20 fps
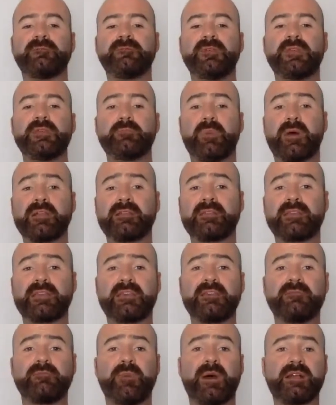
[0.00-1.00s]
feedback to
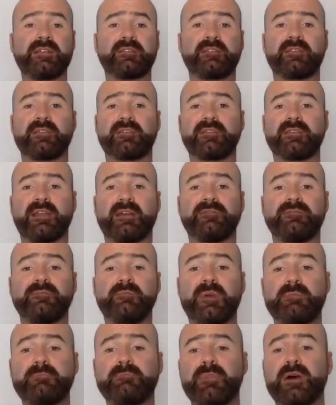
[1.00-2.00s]
give back to the staff
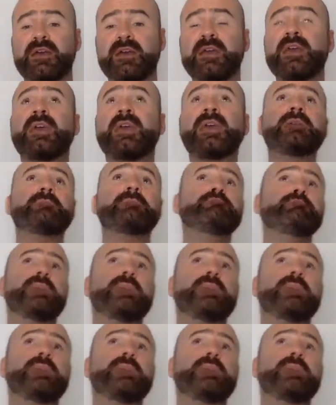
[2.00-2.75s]
member in